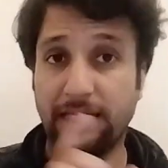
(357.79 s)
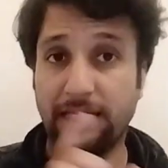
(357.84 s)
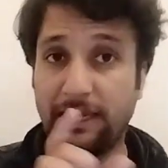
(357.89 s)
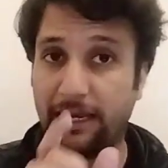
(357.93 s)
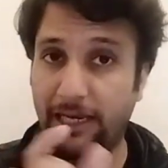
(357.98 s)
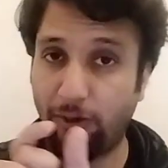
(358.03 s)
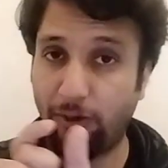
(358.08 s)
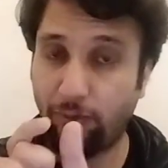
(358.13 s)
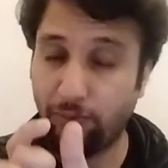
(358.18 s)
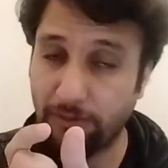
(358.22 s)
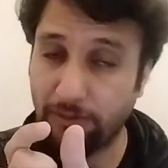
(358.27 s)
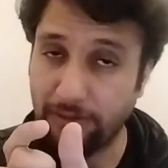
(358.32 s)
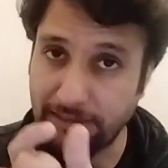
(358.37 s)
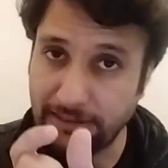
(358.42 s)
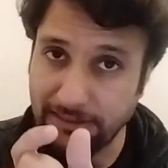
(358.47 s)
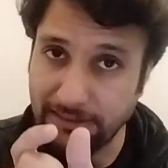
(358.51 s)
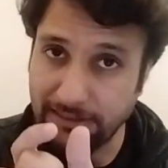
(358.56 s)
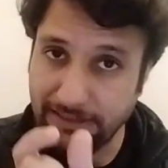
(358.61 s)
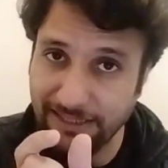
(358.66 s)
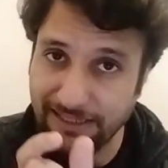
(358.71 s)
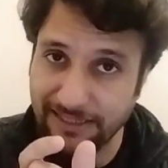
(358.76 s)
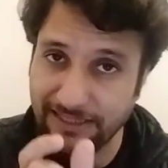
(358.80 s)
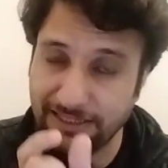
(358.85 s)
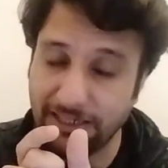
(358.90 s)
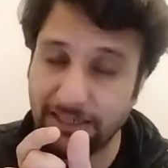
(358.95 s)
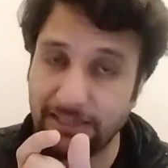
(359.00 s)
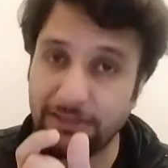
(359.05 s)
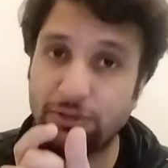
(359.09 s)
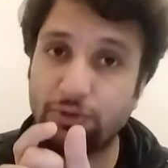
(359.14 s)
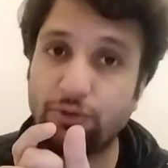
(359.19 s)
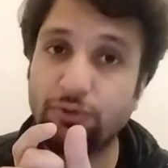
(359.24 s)
Now just
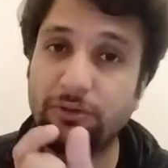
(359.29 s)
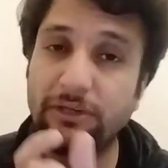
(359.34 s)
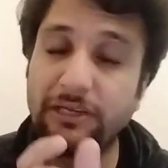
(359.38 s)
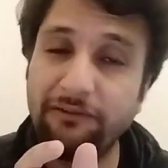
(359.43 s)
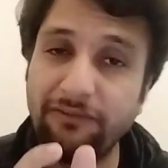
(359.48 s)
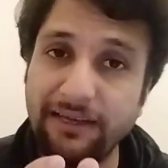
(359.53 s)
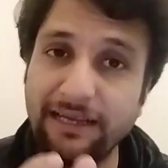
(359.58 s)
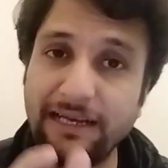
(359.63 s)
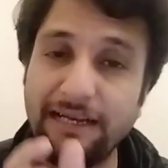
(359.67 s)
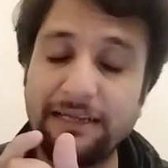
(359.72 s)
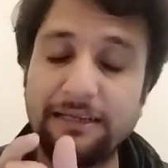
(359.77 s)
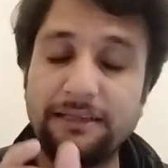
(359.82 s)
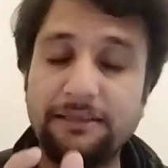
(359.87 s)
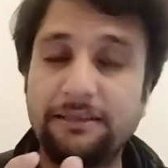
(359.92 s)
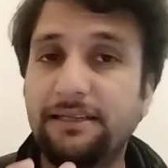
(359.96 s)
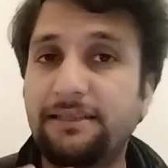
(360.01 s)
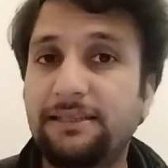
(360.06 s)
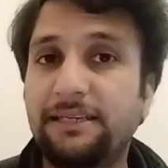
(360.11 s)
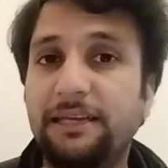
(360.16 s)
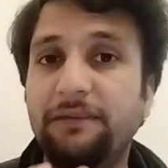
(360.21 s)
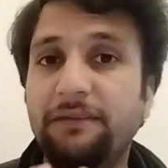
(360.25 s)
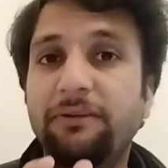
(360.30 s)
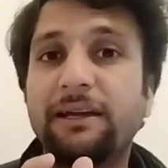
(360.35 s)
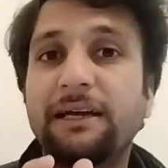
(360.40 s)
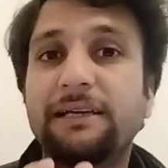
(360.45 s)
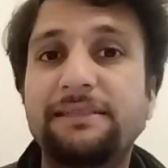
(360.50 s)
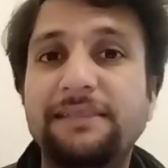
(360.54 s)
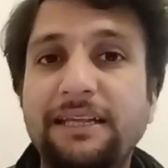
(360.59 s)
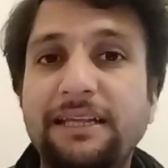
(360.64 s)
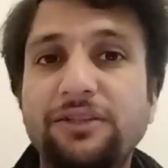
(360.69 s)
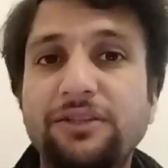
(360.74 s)
giving a
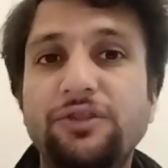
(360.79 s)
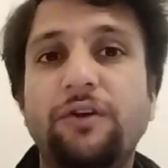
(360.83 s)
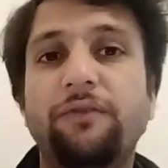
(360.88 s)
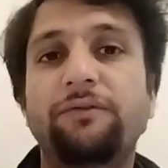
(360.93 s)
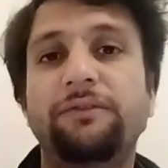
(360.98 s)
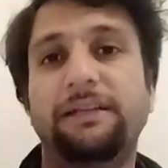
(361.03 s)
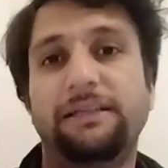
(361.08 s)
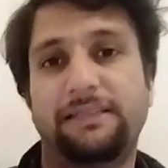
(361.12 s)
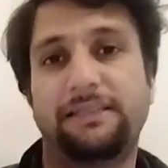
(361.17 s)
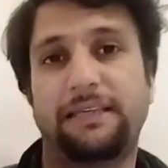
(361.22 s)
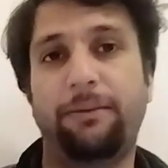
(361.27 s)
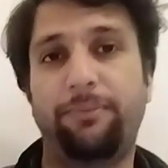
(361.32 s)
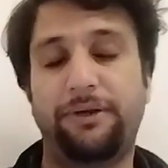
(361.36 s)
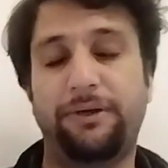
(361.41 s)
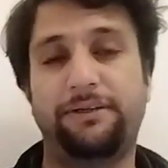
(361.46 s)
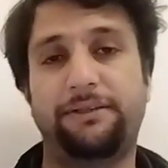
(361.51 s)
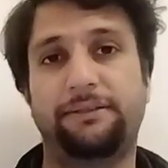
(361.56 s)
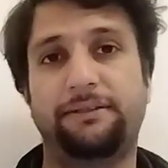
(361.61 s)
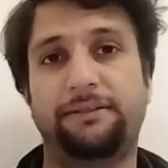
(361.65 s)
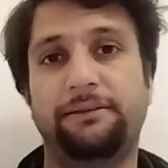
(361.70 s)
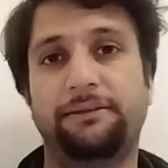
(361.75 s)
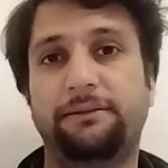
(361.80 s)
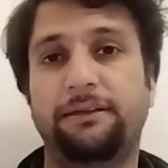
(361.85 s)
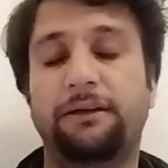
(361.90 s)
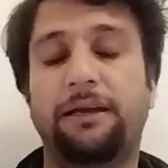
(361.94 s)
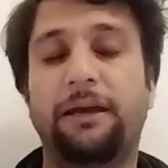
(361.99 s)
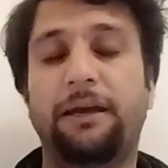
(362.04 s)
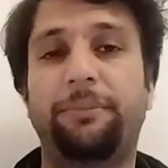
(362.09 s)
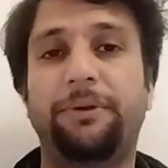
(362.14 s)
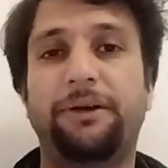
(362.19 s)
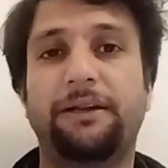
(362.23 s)
sense of this
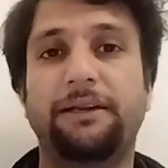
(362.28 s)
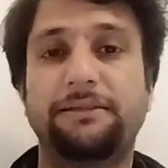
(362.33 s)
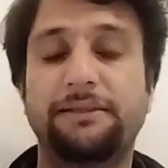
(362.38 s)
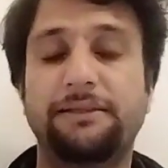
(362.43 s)
capitalist